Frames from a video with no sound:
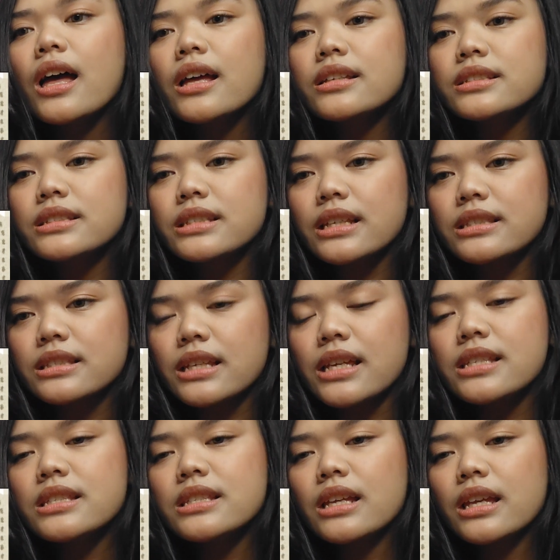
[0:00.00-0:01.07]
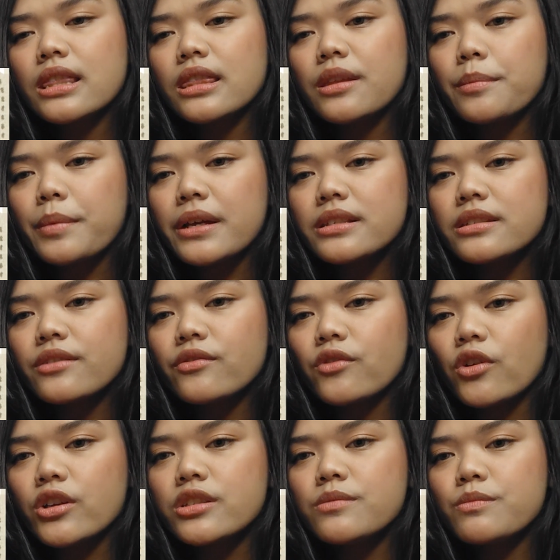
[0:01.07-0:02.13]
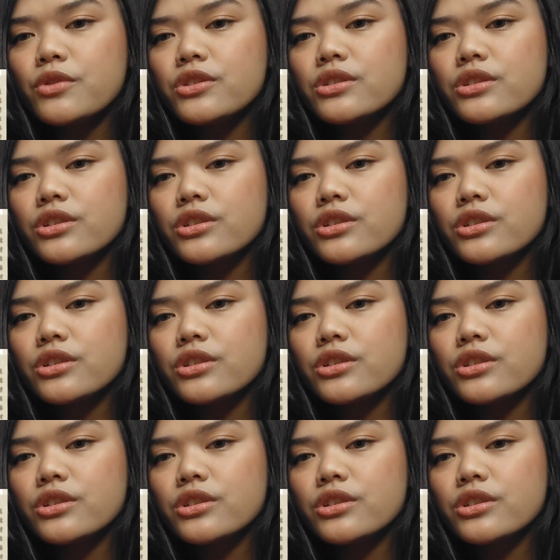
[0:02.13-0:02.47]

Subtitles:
Sentence in the passive voice must